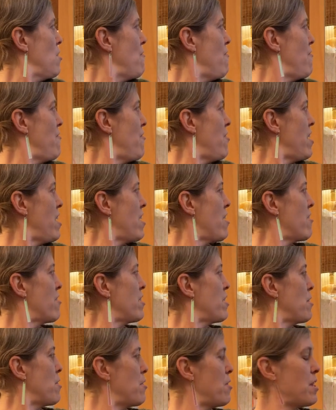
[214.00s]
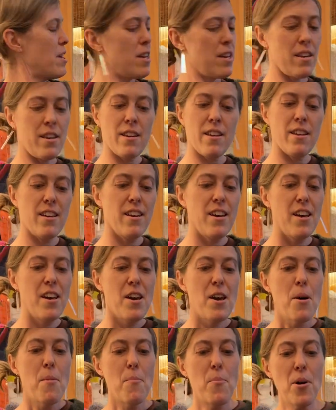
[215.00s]
Very thin,
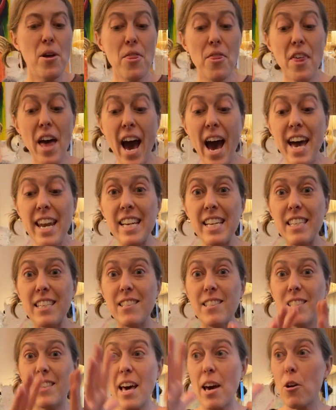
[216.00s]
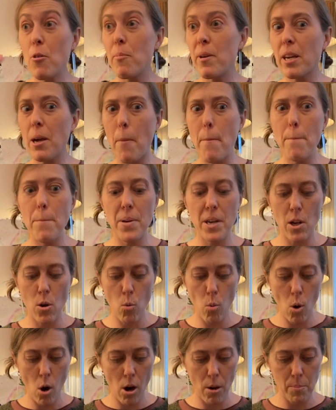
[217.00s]
but that'll make a big
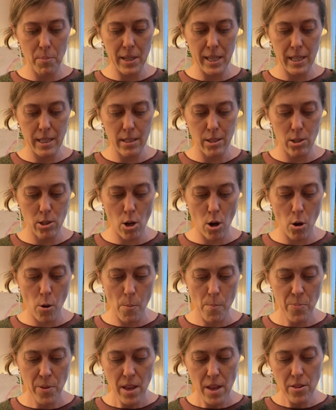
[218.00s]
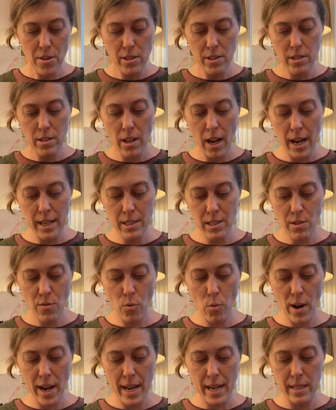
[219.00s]
wall piece. So there's lots of
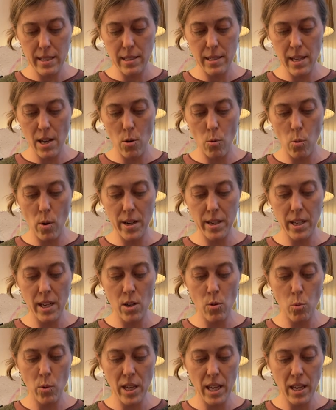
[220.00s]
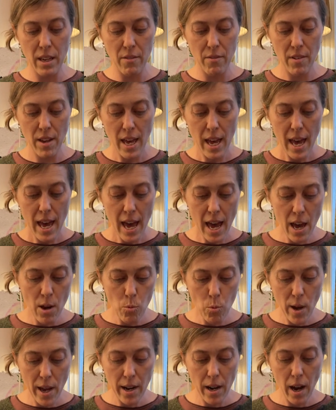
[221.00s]
ways that one can weave. And
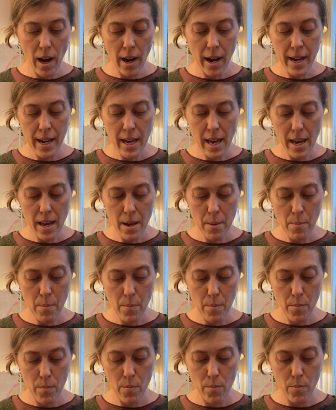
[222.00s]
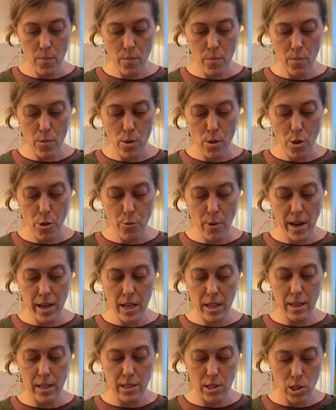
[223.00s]
when I am
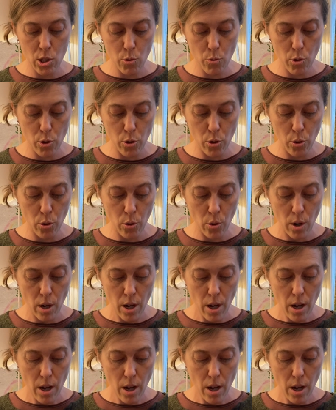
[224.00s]
threading this through,